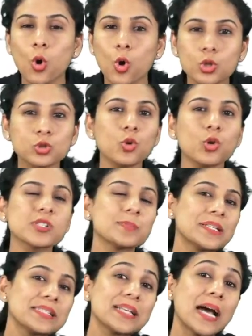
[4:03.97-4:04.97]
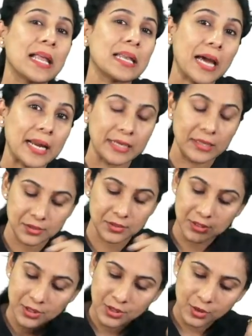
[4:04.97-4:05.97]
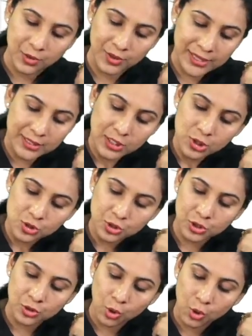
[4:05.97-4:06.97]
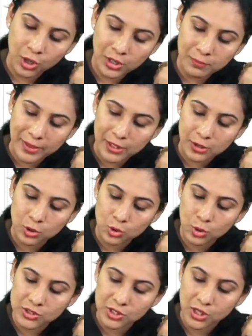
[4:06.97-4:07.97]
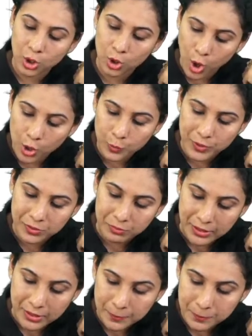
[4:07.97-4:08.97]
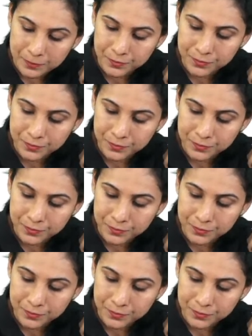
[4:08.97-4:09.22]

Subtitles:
Orthos means aligned. All right. So you can all make notes along with me.